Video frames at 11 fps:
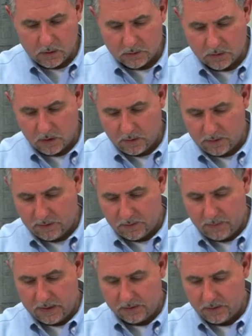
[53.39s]
So the
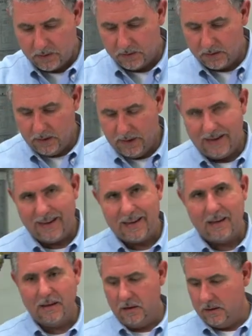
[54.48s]
thermistors,
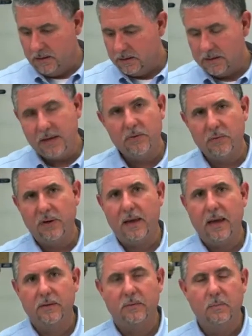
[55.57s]

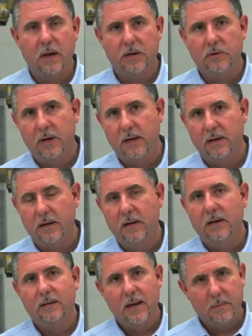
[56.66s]
T3A is measuring
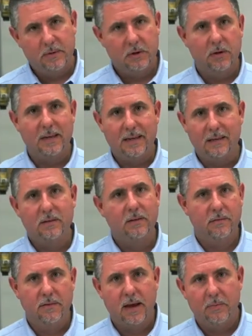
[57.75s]
temperature into
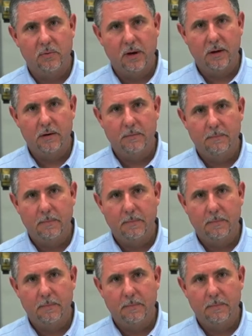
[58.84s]
the evaporator,